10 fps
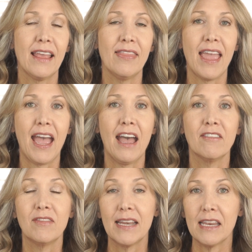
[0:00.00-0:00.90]
and they have
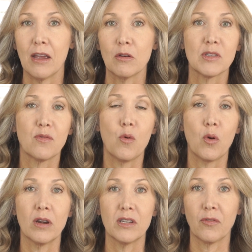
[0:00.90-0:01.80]
videos
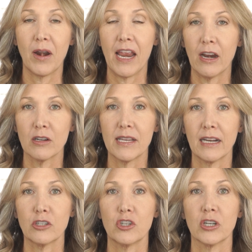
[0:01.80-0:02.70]
for different hair
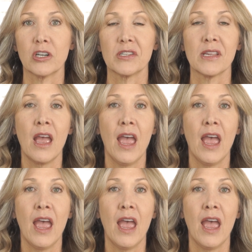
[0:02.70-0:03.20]
textures,